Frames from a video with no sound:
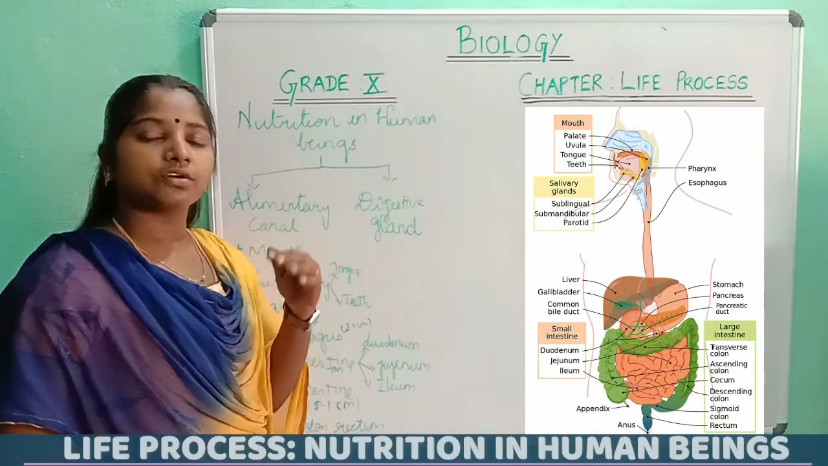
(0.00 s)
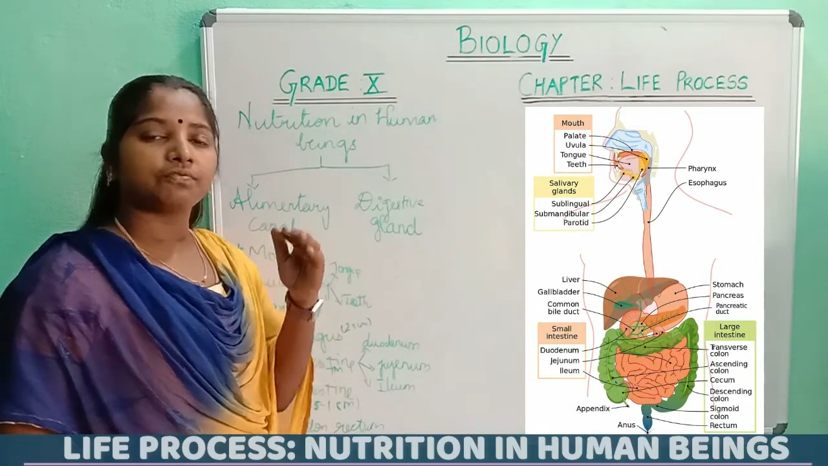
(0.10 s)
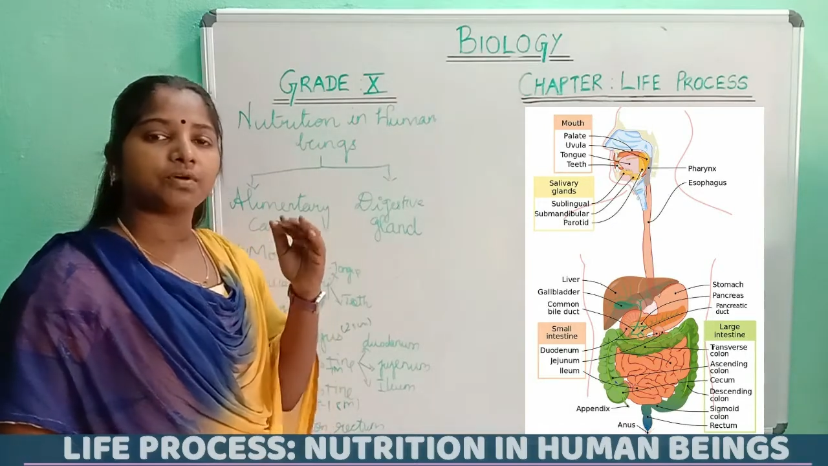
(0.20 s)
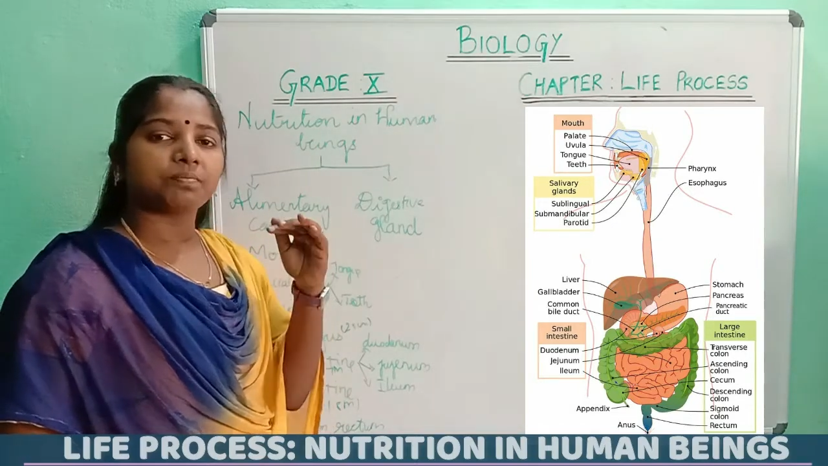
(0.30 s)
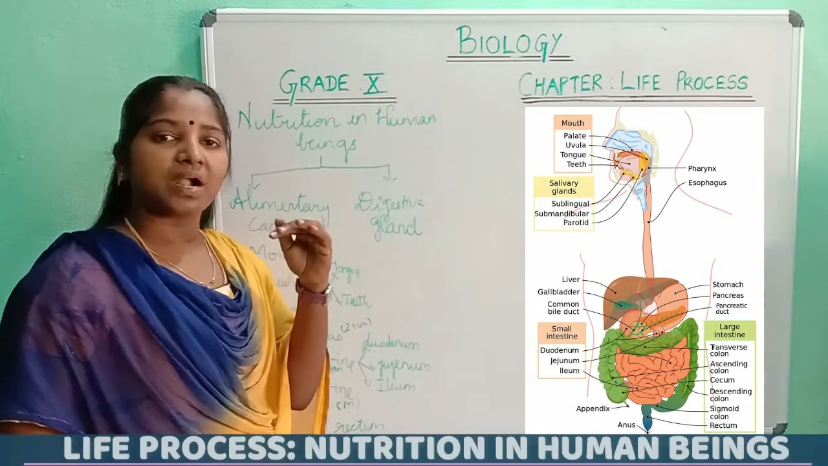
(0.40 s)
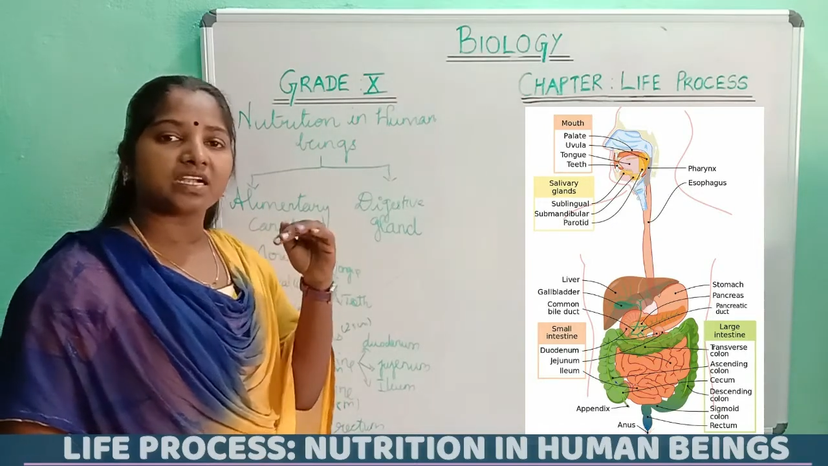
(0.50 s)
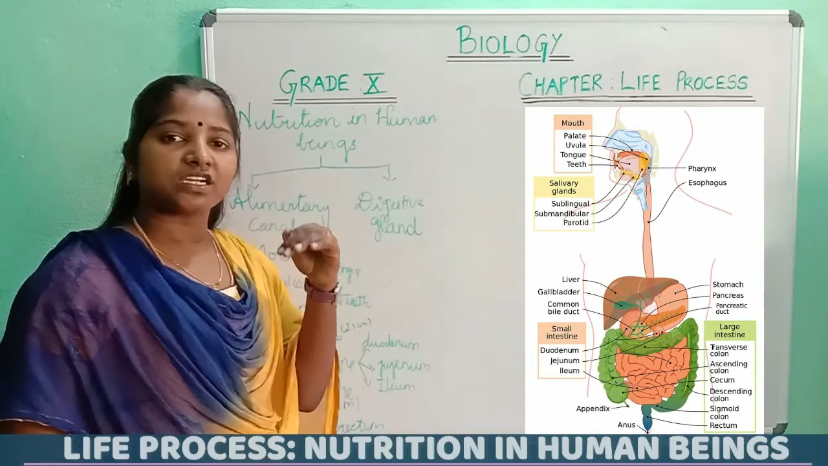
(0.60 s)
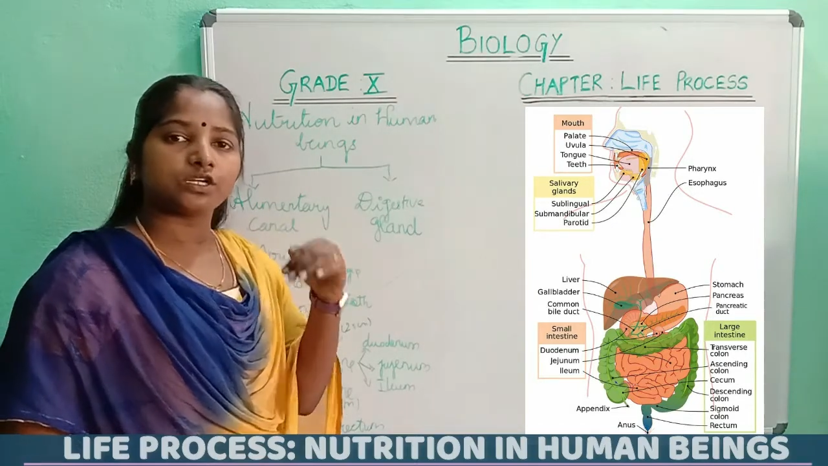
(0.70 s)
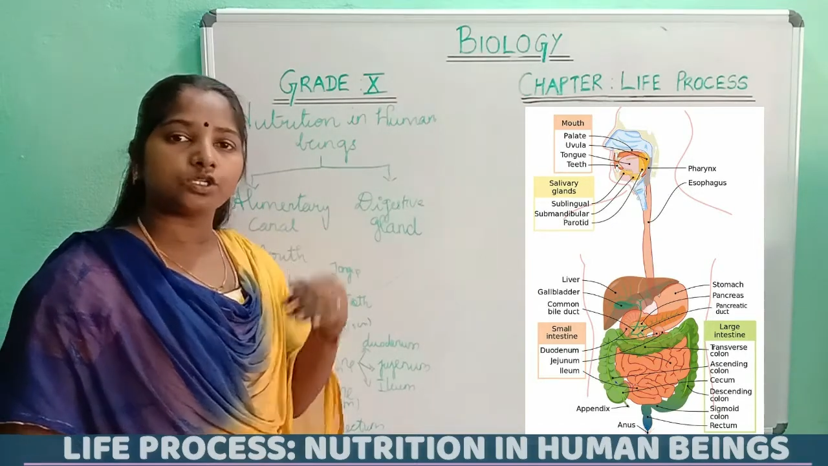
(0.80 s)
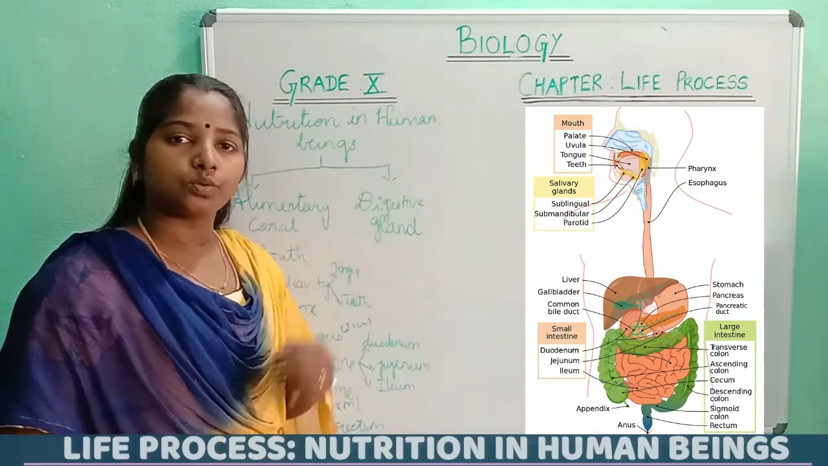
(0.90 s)
food
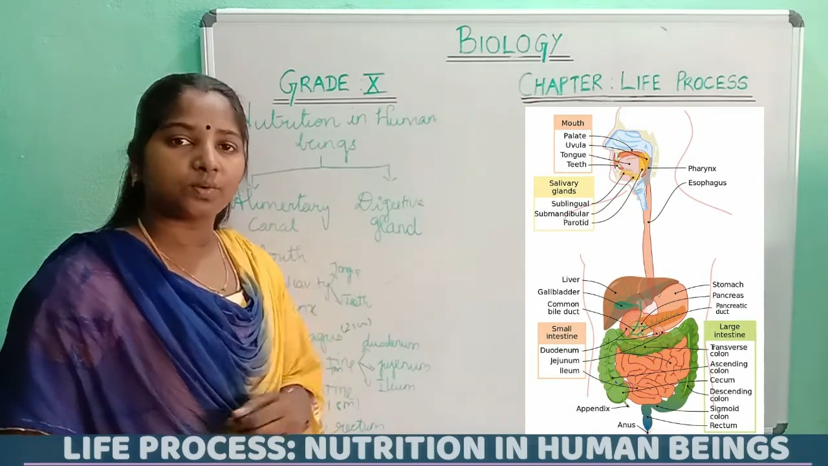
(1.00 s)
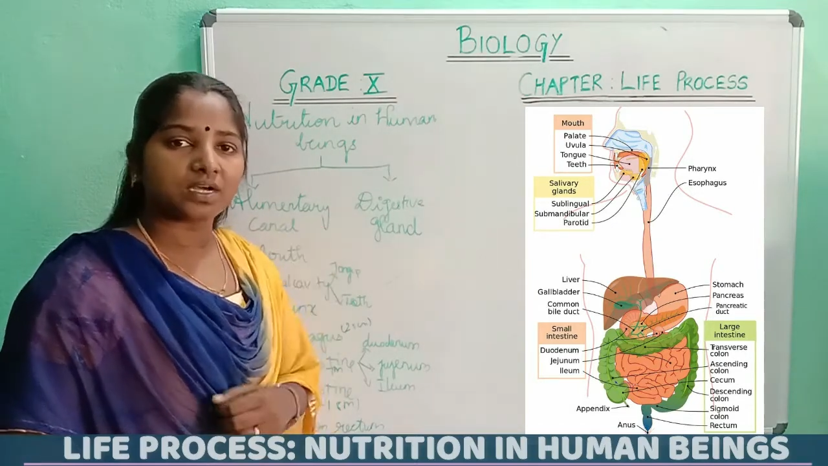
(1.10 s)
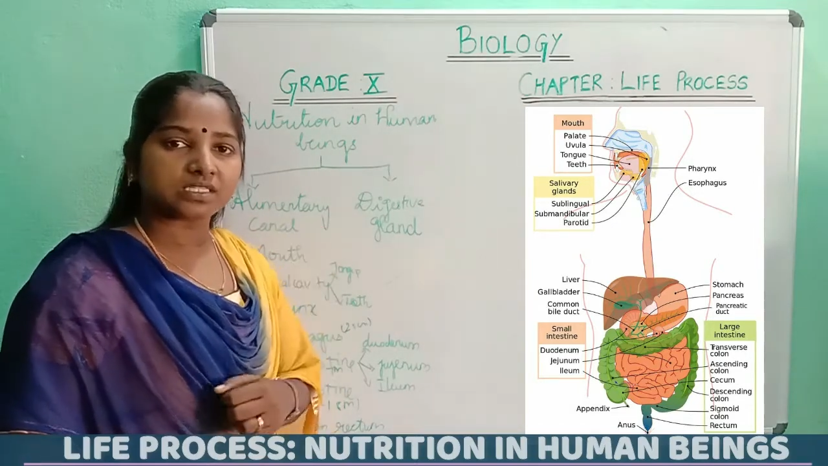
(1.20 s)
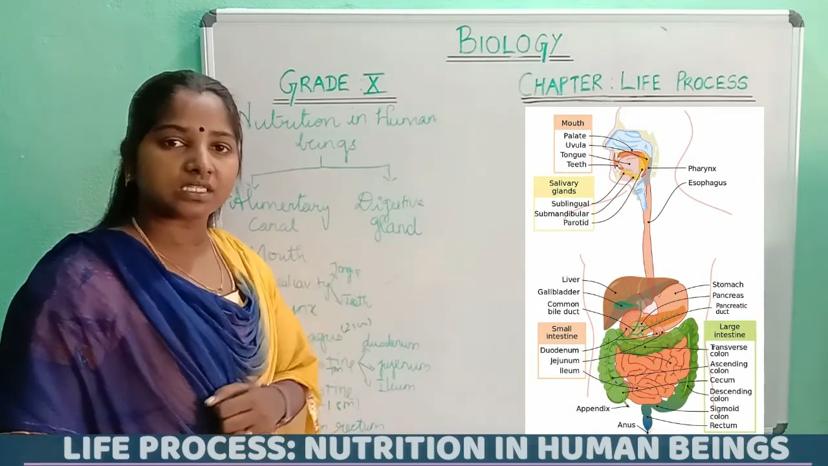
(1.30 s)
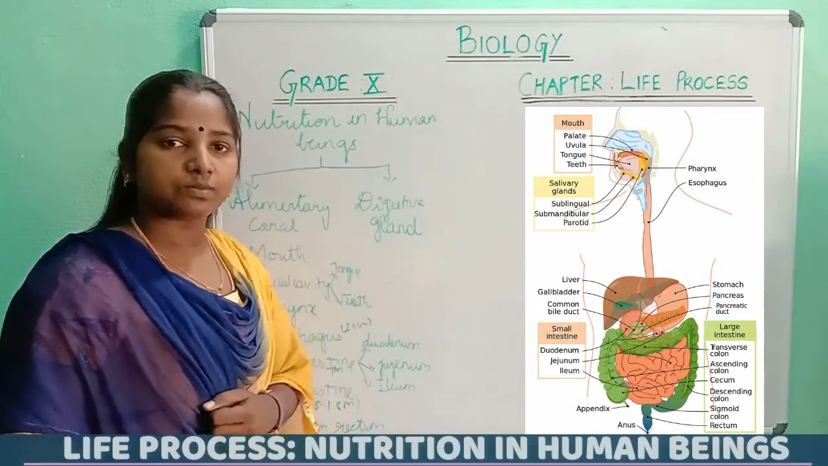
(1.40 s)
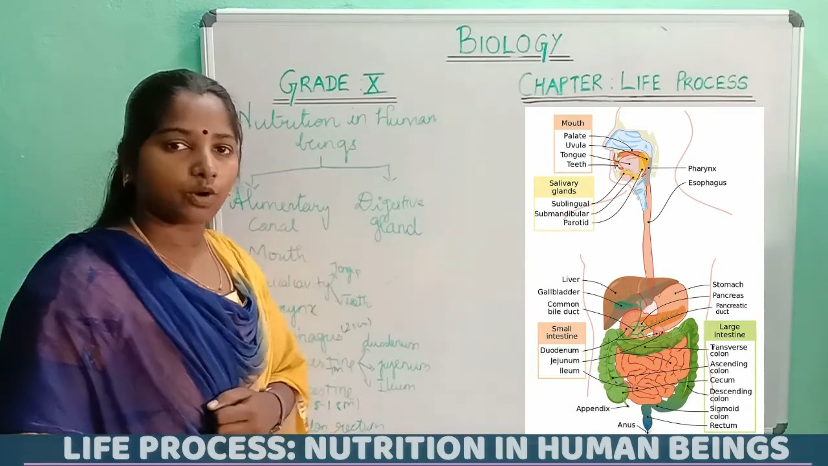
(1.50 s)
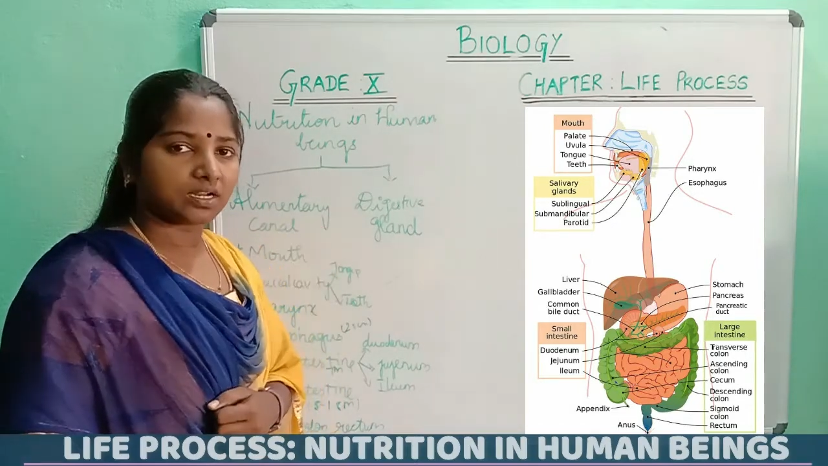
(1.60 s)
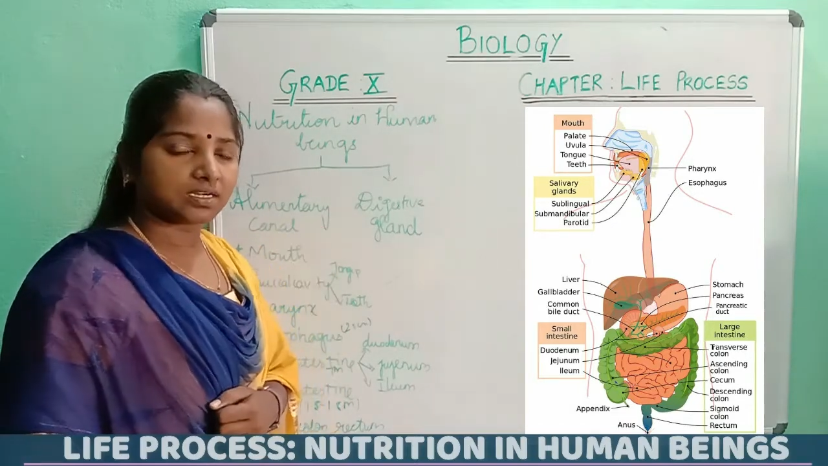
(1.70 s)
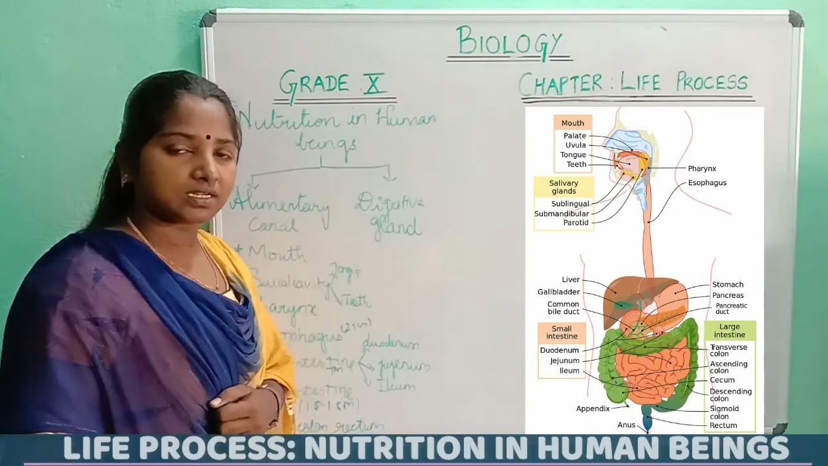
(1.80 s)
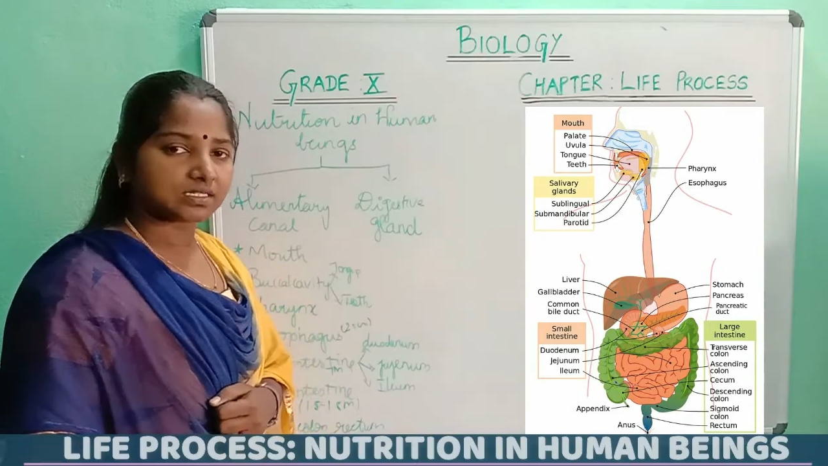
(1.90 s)
particle towards the small
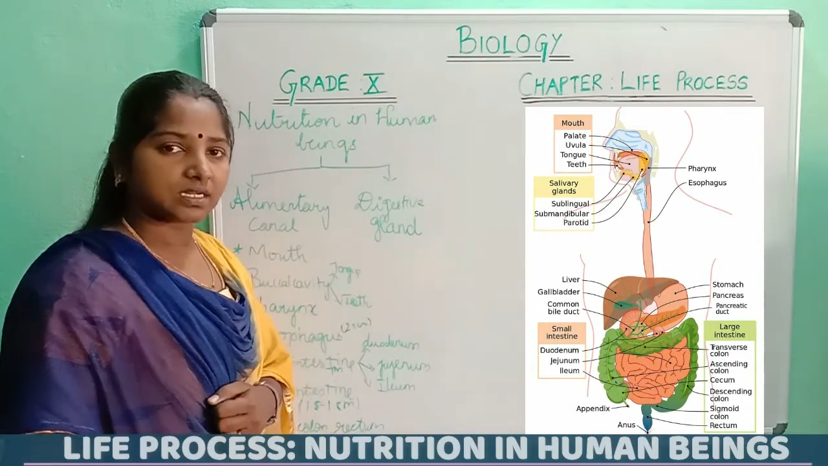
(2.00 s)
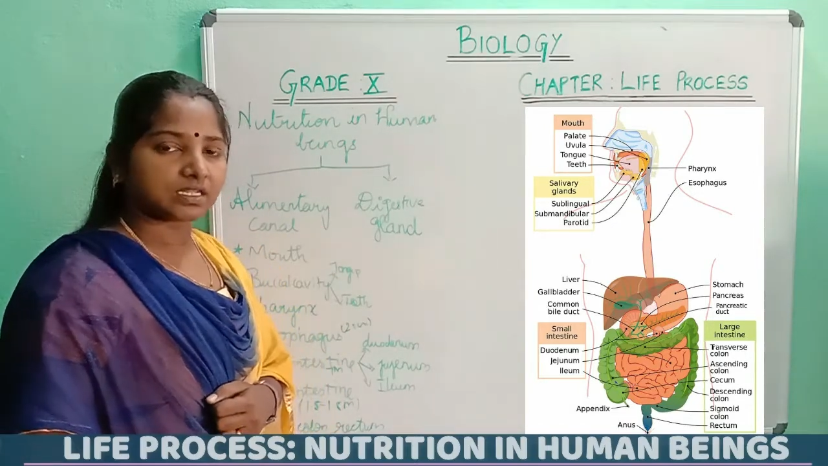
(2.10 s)
intestine.